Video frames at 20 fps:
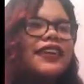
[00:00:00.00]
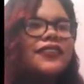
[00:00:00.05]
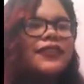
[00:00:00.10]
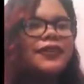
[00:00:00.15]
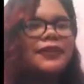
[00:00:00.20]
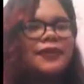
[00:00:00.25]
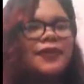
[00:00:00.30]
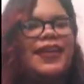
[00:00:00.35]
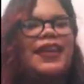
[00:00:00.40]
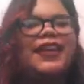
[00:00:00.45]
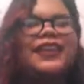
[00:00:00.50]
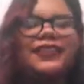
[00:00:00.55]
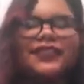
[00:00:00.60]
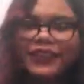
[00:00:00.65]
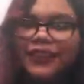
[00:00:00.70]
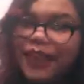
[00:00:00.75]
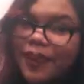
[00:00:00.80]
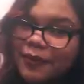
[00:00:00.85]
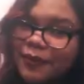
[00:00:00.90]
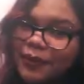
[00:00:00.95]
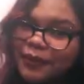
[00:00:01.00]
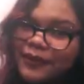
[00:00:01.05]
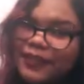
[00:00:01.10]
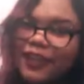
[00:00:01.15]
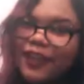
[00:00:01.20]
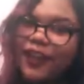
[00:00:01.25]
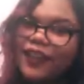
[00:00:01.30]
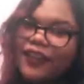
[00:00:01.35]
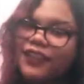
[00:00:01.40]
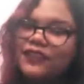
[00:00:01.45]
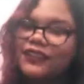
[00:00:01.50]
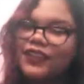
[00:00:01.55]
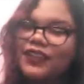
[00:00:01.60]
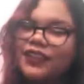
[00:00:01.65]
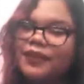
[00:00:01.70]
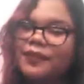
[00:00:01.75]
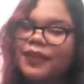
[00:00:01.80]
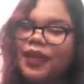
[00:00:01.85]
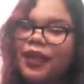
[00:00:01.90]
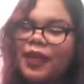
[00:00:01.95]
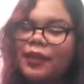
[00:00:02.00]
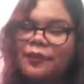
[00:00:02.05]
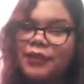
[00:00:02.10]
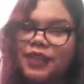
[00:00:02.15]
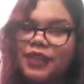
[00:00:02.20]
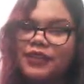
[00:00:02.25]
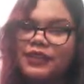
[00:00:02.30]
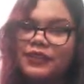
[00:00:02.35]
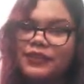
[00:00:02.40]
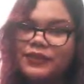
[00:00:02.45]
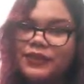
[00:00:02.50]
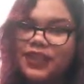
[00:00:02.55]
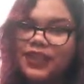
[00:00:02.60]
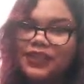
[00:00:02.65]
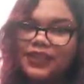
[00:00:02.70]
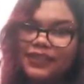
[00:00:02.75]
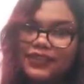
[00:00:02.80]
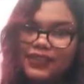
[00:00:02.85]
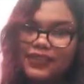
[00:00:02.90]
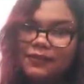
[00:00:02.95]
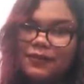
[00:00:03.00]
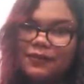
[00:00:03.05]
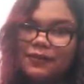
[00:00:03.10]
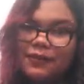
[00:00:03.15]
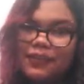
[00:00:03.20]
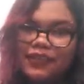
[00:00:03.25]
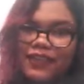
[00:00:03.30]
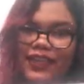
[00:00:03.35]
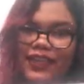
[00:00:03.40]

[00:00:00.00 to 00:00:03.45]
I felt bad for not being able to say all of them, but I did come up